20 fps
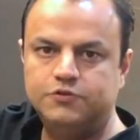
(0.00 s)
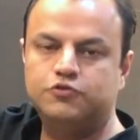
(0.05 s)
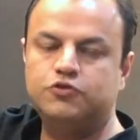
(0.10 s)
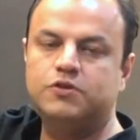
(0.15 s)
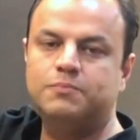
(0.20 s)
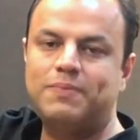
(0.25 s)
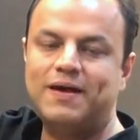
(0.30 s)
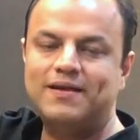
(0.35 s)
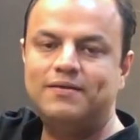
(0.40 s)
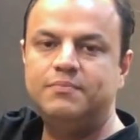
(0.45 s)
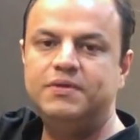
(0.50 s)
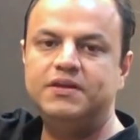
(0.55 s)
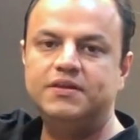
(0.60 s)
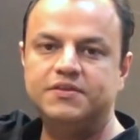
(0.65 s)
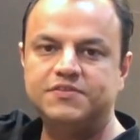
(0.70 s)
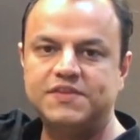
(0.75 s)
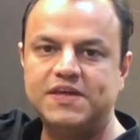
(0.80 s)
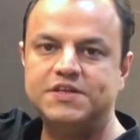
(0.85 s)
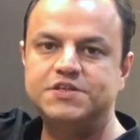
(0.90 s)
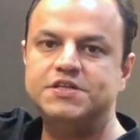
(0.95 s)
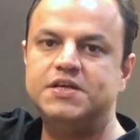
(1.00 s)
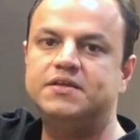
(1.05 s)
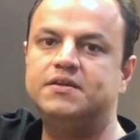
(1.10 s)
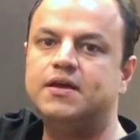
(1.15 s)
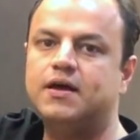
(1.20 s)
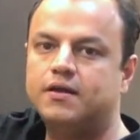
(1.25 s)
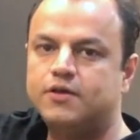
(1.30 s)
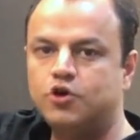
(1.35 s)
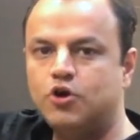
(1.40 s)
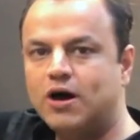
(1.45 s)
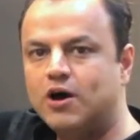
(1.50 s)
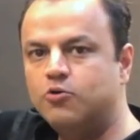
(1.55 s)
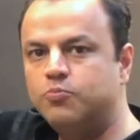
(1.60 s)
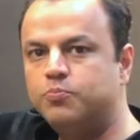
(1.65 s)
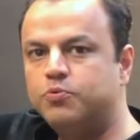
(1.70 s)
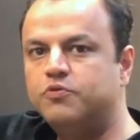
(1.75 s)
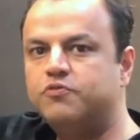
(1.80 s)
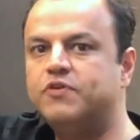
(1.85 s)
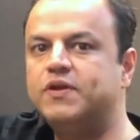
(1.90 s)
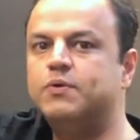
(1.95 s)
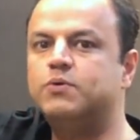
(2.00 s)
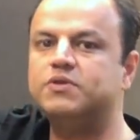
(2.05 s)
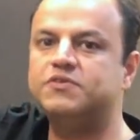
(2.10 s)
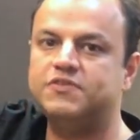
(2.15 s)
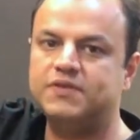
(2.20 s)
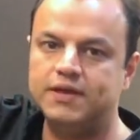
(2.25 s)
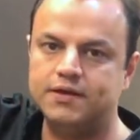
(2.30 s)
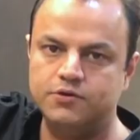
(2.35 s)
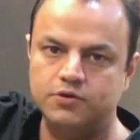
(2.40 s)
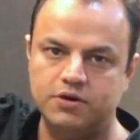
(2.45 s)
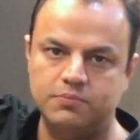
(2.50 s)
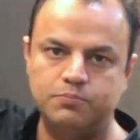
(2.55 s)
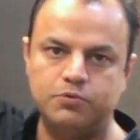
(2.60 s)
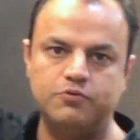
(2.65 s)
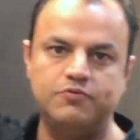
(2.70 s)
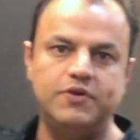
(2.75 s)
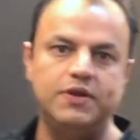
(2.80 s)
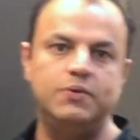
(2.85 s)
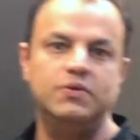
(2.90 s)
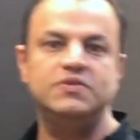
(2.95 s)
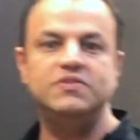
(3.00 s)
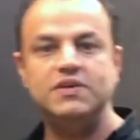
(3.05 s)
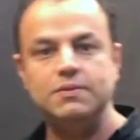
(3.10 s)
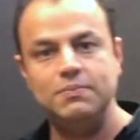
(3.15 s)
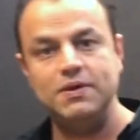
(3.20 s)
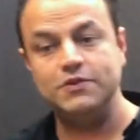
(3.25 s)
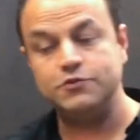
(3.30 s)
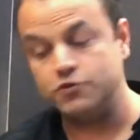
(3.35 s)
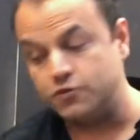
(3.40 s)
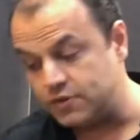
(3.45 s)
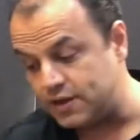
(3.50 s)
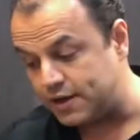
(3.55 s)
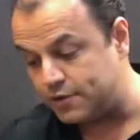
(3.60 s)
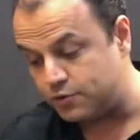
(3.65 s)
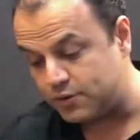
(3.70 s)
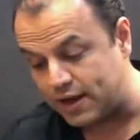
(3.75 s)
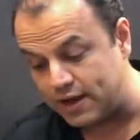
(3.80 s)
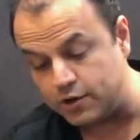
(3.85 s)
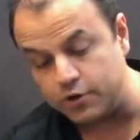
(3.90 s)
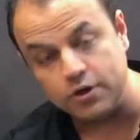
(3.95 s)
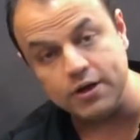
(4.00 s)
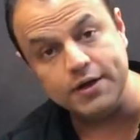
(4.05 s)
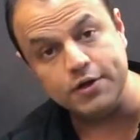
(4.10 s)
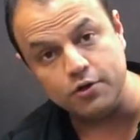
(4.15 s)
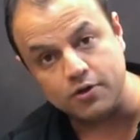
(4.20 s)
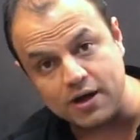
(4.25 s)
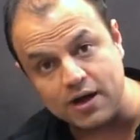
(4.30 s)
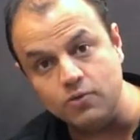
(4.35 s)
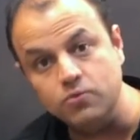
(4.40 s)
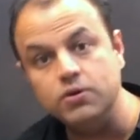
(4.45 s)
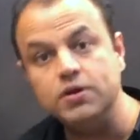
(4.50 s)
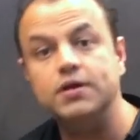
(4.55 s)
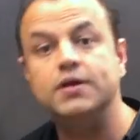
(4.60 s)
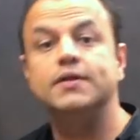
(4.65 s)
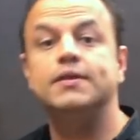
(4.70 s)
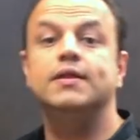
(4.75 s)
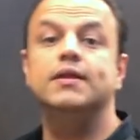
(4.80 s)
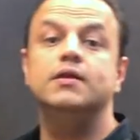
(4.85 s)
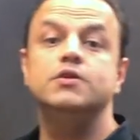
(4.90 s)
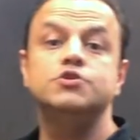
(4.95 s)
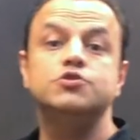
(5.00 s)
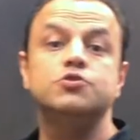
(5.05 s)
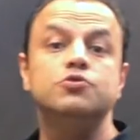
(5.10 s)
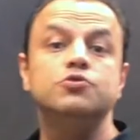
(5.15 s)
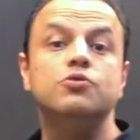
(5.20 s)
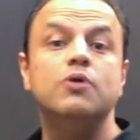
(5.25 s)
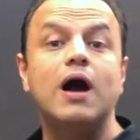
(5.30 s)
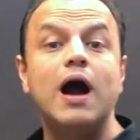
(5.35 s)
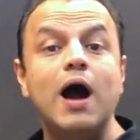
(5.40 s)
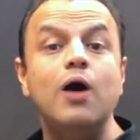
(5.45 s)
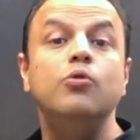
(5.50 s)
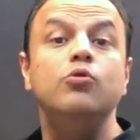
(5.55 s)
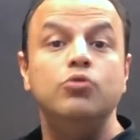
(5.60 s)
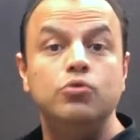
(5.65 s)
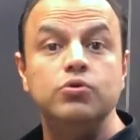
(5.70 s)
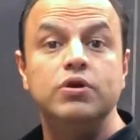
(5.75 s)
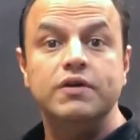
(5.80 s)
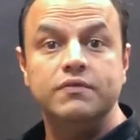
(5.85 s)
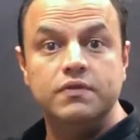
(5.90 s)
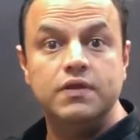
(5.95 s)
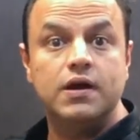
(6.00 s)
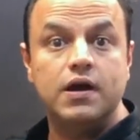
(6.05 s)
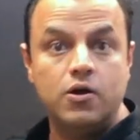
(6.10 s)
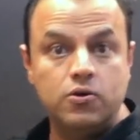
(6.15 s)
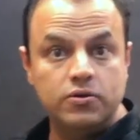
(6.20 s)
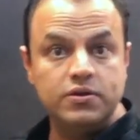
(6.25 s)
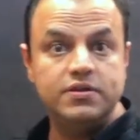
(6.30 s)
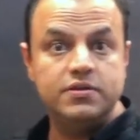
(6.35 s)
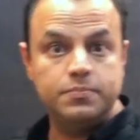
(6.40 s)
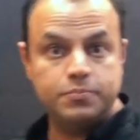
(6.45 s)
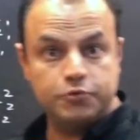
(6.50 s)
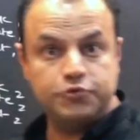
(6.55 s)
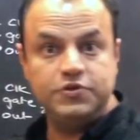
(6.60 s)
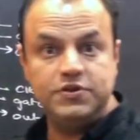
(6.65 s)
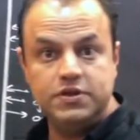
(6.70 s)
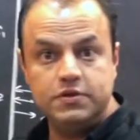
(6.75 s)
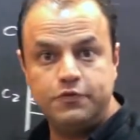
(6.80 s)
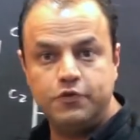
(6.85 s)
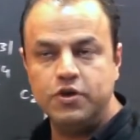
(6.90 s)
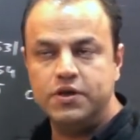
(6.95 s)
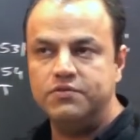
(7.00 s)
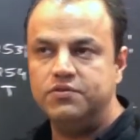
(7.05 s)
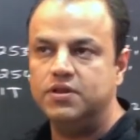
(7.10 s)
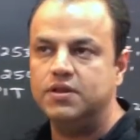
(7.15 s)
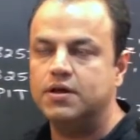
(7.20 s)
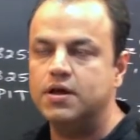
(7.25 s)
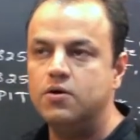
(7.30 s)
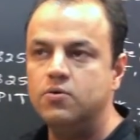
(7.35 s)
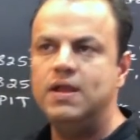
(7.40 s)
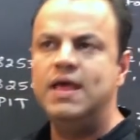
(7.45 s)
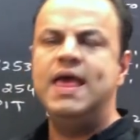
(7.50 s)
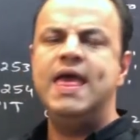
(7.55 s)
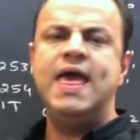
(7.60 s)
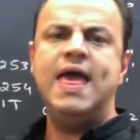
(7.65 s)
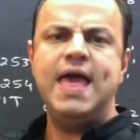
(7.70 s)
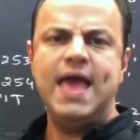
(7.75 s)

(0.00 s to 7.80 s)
So the parameters that change are your output frequency and your input frequency. Based on that, you calculate your count. Then I'll show you how to give the count. There's a procedure for giving the count.